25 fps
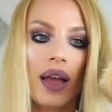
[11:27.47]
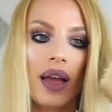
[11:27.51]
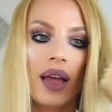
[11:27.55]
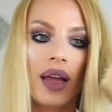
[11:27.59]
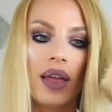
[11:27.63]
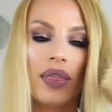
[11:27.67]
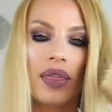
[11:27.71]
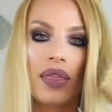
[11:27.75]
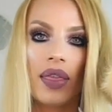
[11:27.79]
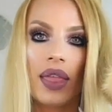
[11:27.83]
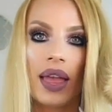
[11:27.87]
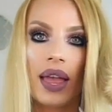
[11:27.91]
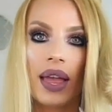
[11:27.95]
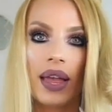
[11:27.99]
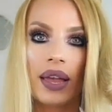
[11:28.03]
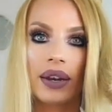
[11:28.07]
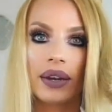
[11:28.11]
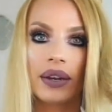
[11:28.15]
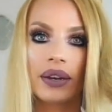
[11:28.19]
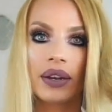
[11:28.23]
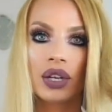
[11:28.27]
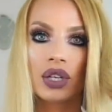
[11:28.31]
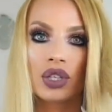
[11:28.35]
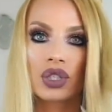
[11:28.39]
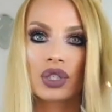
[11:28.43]
And
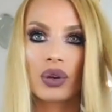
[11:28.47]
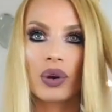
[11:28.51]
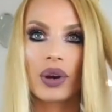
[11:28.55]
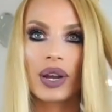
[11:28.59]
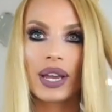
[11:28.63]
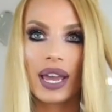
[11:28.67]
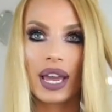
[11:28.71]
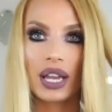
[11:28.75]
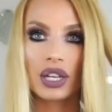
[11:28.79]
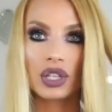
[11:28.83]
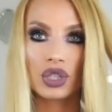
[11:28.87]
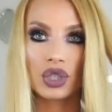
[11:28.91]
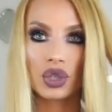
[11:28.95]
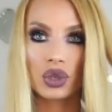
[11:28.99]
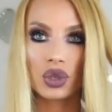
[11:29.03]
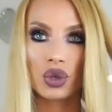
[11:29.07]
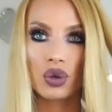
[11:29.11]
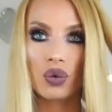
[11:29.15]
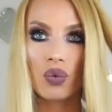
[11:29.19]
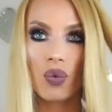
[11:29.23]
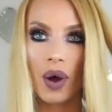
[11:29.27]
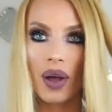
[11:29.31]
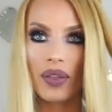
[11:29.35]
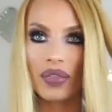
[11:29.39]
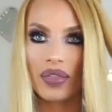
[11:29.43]
then, so again, so
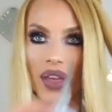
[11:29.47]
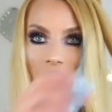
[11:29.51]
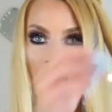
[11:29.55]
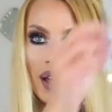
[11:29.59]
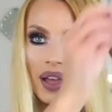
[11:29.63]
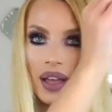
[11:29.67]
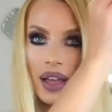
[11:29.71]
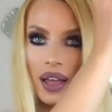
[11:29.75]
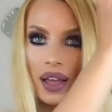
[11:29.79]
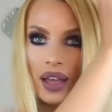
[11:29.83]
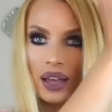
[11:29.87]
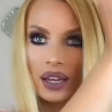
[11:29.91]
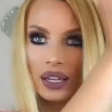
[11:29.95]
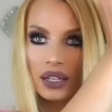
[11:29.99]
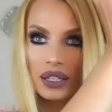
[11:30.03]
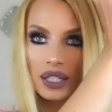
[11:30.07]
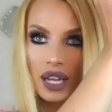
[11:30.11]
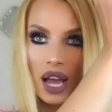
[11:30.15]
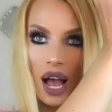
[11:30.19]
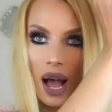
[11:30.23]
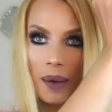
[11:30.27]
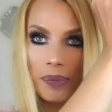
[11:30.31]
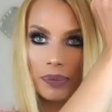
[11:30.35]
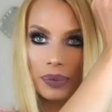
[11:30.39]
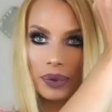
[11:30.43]
you want the
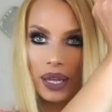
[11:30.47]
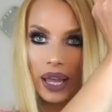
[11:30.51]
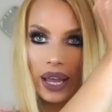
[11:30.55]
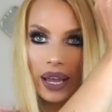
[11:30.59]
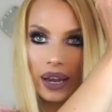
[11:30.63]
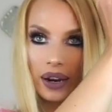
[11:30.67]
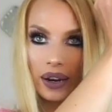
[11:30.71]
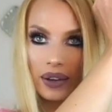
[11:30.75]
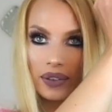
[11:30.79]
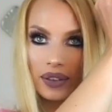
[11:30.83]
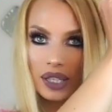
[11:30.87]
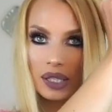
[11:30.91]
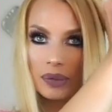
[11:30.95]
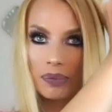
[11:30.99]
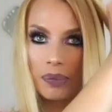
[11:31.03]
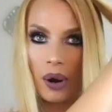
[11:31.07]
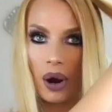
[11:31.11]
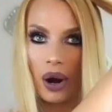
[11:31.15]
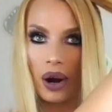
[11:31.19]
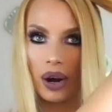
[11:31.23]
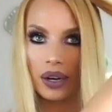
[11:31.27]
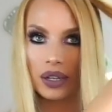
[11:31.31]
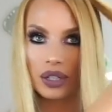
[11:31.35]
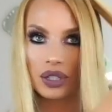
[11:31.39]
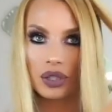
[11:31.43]
top layer, this
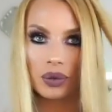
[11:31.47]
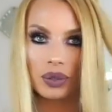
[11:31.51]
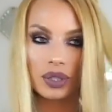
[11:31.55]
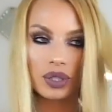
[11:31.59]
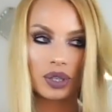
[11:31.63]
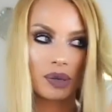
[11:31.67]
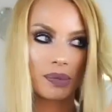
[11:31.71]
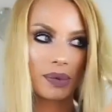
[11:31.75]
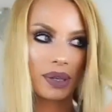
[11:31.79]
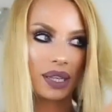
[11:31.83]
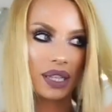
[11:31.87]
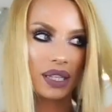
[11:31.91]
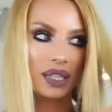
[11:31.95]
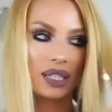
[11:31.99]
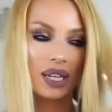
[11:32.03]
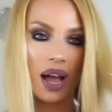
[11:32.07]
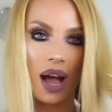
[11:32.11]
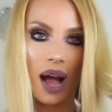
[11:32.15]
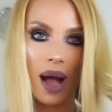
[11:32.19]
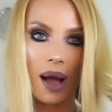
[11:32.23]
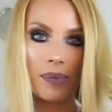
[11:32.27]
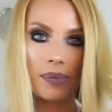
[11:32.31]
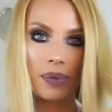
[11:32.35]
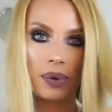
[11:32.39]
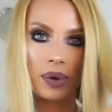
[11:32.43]
part, so it's gonna be the
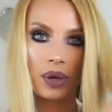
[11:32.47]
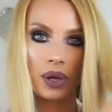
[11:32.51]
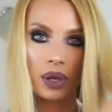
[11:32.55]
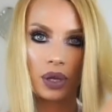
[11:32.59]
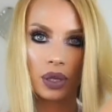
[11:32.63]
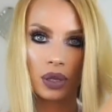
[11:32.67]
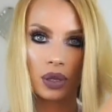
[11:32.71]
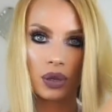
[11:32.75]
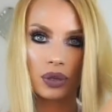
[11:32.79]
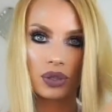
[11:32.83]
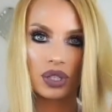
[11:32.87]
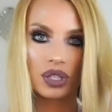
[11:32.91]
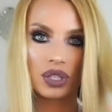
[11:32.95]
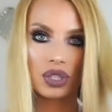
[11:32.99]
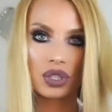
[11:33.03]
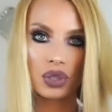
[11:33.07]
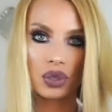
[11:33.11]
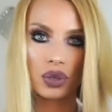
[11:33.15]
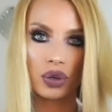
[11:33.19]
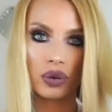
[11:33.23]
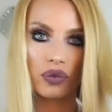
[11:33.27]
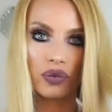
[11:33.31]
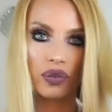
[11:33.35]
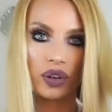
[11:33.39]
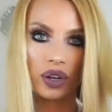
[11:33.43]
top closest to
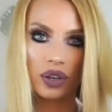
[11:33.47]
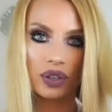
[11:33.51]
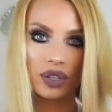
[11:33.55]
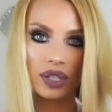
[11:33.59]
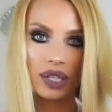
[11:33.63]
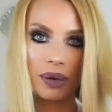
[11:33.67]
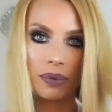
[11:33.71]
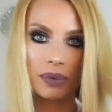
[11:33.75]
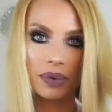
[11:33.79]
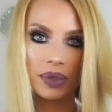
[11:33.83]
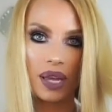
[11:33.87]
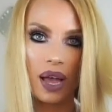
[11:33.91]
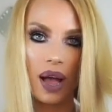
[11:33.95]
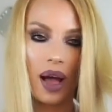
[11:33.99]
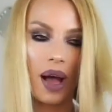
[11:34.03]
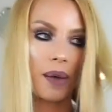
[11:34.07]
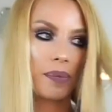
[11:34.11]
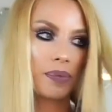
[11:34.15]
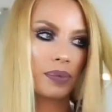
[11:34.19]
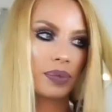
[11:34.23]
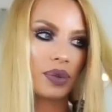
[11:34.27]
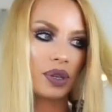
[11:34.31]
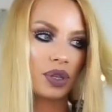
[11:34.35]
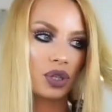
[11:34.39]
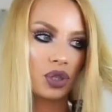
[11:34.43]
your fingertips
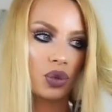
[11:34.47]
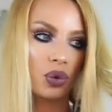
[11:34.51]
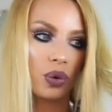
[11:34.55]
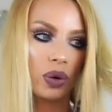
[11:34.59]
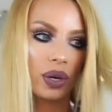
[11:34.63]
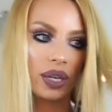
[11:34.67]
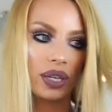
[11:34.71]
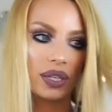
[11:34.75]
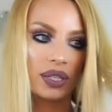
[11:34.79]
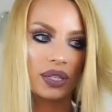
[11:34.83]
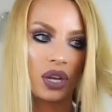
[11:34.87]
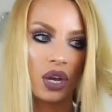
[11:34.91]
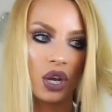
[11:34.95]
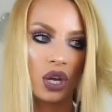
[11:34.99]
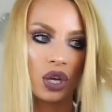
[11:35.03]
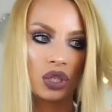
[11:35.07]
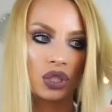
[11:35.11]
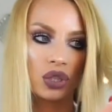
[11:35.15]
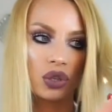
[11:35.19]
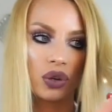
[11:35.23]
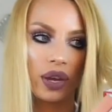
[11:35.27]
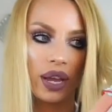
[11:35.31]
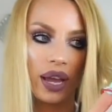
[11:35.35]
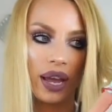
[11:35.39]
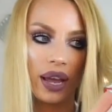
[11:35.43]
up, the shortest.
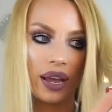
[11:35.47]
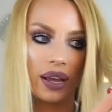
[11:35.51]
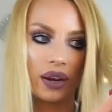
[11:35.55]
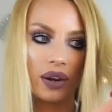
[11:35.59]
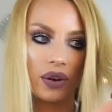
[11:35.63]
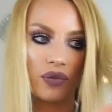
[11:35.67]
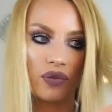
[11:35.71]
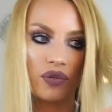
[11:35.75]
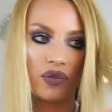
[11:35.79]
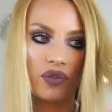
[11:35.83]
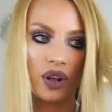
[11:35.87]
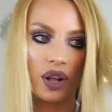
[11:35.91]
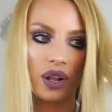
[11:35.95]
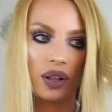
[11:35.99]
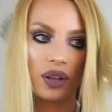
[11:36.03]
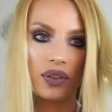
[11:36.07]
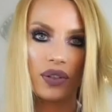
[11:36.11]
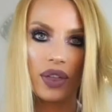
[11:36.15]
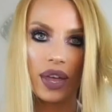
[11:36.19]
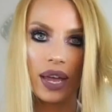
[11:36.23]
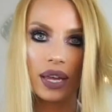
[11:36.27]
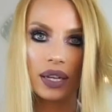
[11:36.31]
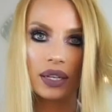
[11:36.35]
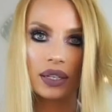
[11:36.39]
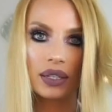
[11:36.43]
So go ahead and follow
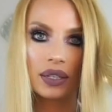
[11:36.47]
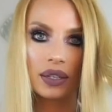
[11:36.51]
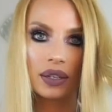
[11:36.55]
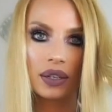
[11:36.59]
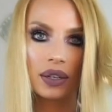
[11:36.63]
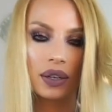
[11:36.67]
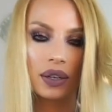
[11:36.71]
that.